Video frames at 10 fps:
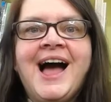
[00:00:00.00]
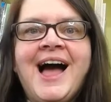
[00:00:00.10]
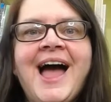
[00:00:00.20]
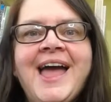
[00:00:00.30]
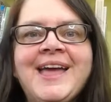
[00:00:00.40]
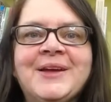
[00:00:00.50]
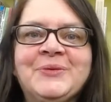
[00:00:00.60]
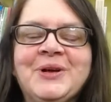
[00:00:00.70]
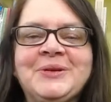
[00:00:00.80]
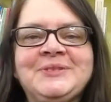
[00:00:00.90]
Hi,
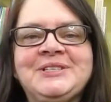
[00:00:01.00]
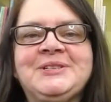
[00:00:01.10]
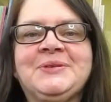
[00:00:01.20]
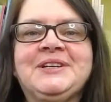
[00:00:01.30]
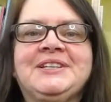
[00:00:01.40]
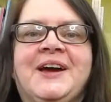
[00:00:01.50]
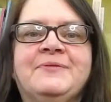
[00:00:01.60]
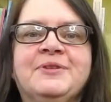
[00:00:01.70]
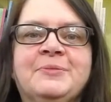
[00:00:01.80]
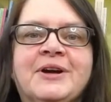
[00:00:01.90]
and welcome to
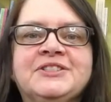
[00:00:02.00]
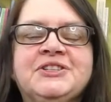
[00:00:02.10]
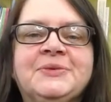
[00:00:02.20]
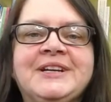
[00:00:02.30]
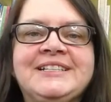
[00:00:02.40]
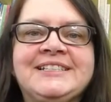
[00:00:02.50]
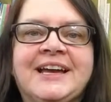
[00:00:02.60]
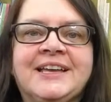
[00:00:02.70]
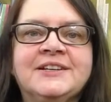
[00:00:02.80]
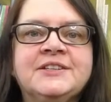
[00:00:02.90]
Storytime for March
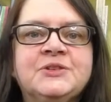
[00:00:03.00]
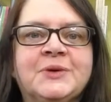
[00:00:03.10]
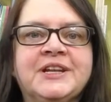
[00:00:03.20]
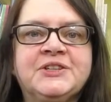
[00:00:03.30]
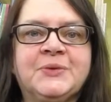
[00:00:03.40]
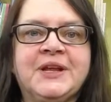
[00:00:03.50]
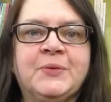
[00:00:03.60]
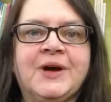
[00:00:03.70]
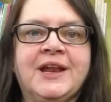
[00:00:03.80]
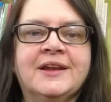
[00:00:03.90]
22nd,
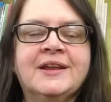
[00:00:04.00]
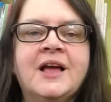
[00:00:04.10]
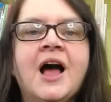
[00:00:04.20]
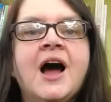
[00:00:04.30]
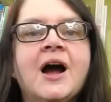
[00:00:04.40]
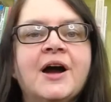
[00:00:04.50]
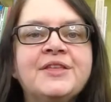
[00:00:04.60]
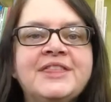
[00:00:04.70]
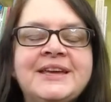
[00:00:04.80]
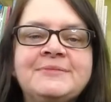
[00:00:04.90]
2021. Our
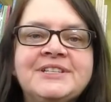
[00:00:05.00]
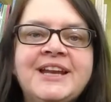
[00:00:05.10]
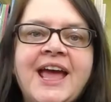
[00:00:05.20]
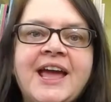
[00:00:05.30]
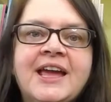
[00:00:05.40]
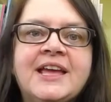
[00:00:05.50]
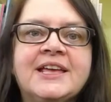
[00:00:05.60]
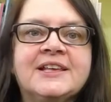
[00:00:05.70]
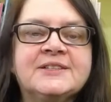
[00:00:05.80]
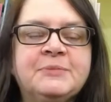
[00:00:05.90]
theme today
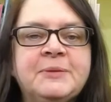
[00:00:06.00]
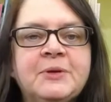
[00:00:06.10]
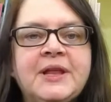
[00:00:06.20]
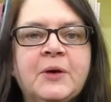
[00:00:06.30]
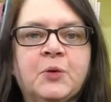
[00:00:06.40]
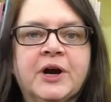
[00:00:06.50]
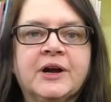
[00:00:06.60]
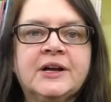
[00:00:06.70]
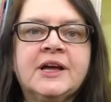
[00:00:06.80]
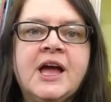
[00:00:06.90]
is People at
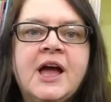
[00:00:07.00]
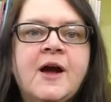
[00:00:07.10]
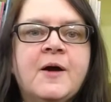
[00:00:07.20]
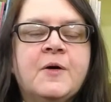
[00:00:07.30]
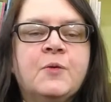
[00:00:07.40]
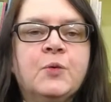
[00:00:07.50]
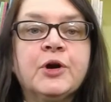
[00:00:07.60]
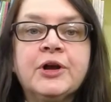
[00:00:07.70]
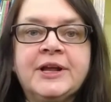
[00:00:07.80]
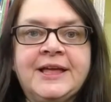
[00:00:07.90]
Work.
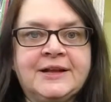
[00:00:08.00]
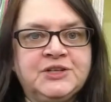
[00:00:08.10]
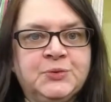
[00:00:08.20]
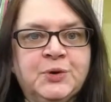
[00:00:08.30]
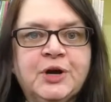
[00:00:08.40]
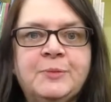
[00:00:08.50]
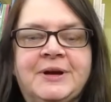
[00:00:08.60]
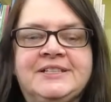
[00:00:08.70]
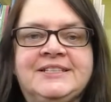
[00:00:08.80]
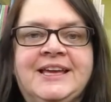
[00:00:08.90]
We're going to get to work by
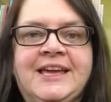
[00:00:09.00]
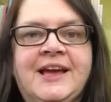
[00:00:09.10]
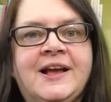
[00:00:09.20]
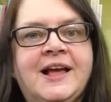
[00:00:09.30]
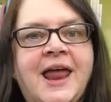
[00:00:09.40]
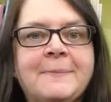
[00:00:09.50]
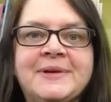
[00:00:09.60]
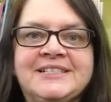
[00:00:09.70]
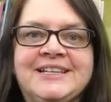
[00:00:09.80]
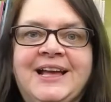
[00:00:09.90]
singing Clap
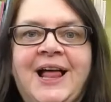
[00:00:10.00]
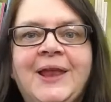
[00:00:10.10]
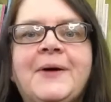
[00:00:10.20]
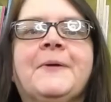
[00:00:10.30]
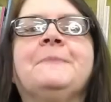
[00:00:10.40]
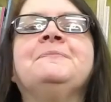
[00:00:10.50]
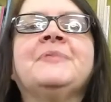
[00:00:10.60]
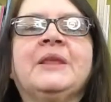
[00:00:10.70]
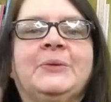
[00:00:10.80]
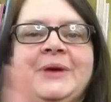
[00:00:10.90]
and Sing Hello.
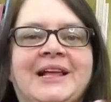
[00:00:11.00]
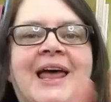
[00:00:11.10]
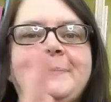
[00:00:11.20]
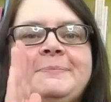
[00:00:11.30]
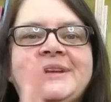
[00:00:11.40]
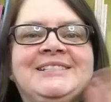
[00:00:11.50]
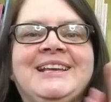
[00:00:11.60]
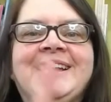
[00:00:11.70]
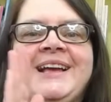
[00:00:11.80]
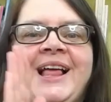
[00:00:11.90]
We clap and
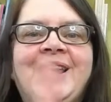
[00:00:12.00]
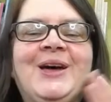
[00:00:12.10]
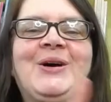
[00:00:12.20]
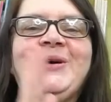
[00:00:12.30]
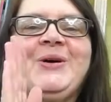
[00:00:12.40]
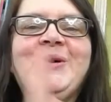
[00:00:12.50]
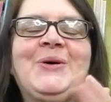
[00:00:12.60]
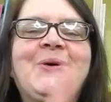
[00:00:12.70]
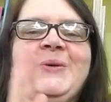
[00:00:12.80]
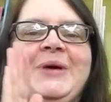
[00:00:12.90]
sing
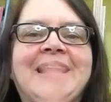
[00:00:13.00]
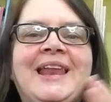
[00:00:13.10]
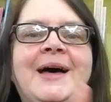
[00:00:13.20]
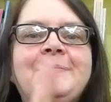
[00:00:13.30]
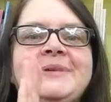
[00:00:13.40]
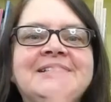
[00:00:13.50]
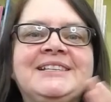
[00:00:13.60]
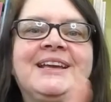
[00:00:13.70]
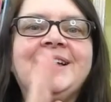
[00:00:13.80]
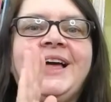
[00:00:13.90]
hello, we clap and
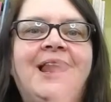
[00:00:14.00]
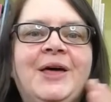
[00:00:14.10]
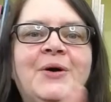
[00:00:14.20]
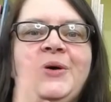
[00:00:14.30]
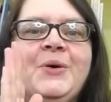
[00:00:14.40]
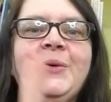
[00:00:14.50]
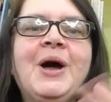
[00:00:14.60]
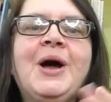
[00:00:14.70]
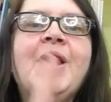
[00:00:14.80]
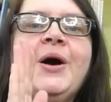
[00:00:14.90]
sing hello.
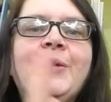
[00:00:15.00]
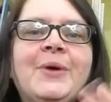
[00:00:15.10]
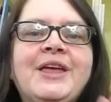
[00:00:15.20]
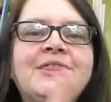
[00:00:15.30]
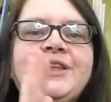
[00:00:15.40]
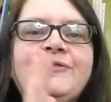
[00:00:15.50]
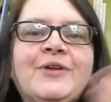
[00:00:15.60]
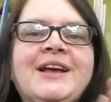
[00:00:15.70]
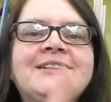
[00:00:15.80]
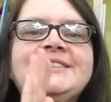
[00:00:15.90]
With our
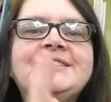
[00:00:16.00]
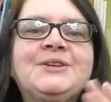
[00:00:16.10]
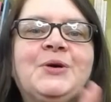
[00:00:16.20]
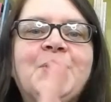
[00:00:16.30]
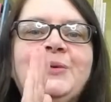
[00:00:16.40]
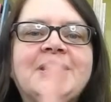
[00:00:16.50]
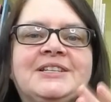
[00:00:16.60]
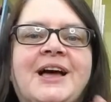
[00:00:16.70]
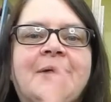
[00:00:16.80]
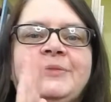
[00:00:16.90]
friends at
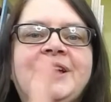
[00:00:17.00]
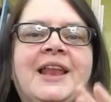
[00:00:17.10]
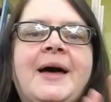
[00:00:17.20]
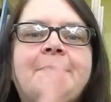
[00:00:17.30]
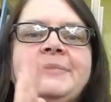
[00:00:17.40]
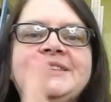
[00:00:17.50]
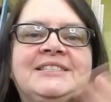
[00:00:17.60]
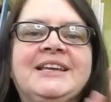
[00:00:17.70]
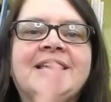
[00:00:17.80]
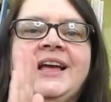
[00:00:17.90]
Storytime, we clap and
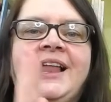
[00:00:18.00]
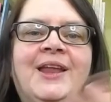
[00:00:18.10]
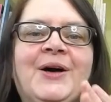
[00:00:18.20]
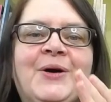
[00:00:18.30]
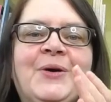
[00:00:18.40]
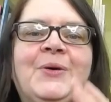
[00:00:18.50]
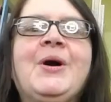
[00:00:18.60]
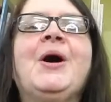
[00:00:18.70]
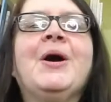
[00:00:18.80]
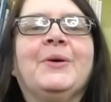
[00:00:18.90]
sing hello.
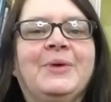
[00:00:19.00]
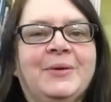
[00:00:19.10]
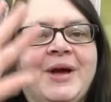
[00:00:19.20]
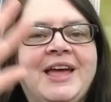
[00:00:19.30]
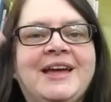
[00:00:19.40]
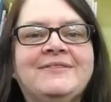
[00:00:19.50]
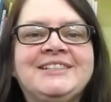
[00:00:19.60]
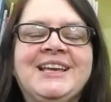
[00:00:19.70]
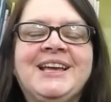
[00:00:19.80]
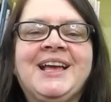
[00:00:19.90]
We wave
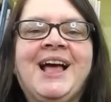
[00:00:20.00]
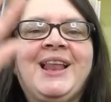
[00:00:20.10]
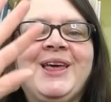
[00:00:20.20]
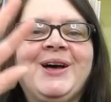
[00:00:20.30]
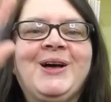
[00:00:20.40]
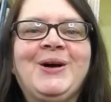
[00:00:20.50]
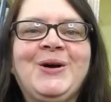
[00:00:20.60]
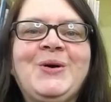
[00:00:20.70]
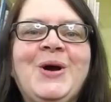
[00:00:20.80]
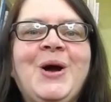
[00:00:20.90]
and sing
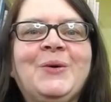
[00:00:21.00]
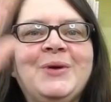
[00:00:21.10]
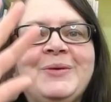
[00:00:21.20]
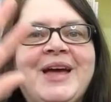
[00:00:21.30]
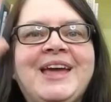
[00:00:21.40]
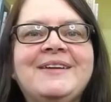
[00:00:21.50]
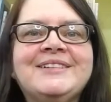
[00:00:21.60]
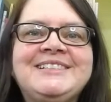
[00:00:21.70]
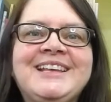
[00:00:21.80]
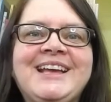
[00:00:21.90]
hello, we wave
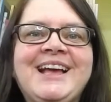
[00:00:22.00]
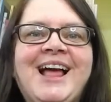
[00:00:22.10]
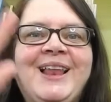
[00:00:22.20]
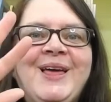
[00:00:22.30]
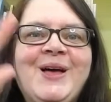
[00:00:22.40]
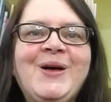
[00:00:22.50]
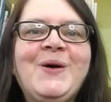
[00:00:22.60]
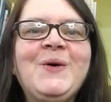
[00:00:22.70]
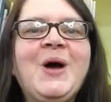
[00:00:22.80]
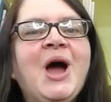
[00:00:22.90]
and sing
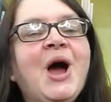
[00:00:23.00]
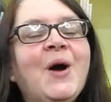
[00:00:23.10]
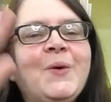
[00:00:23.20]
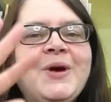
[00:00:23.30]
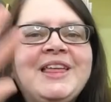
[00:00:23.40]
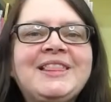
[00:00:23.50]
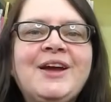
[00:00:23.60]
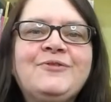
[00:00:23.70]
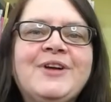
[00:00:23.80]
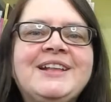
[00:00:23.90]
hello. With
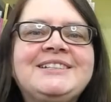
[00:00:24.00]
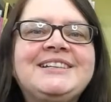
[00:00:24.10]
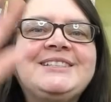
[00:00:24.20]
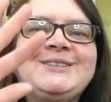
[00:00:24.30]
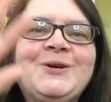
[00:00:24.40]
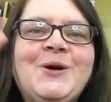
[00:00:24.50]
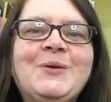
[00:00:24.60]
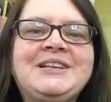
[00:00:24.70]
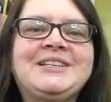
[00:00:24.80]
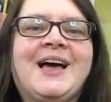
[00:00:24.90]
our friends at
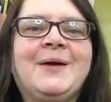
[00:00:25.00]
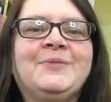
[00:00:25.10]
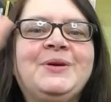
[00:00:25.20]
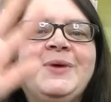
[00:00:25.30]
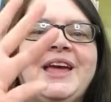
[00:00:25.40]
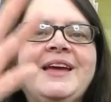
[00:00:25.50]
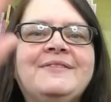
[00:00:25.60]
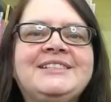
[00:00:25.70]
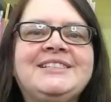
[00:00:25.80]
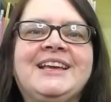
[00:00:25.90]
Storytime, we wave
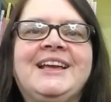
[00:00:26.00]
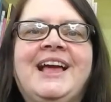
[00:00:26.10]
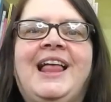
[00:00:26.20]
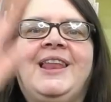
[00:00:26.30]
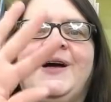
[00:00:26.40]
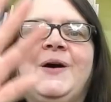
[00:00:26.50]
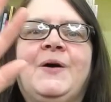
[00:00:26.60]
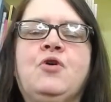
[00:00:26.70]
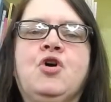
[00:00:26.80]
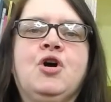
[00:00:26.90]
and sing hello.